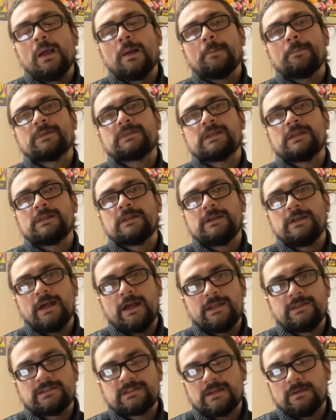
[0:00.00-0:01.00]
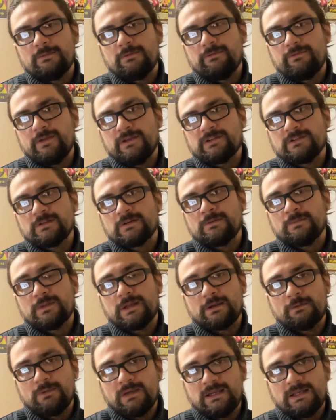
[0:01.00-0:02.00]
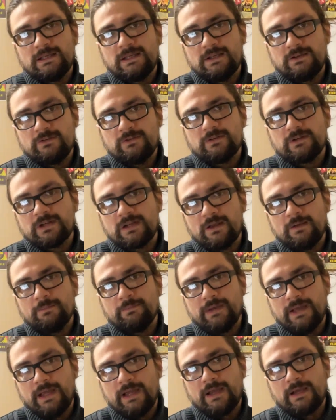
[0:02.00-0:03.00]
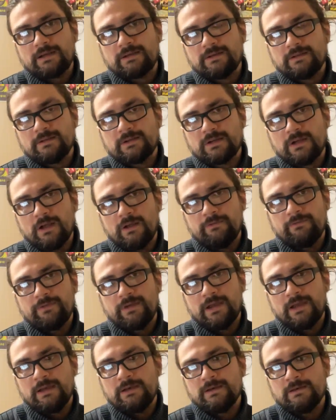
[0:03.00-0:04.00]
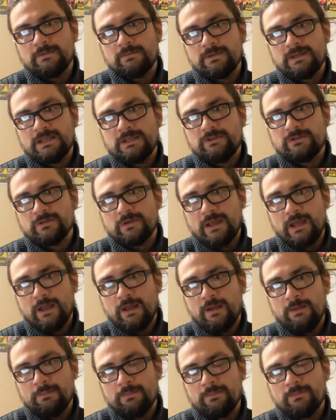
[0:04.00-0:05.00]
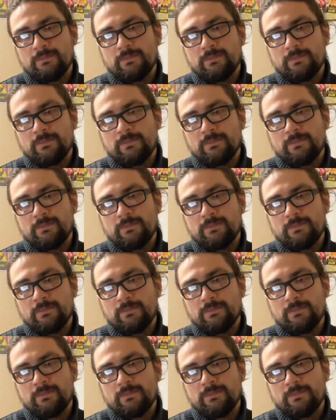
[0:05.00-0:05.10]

But then the nuns come and visit her and be like, we need you to come back to the convent. We need your help.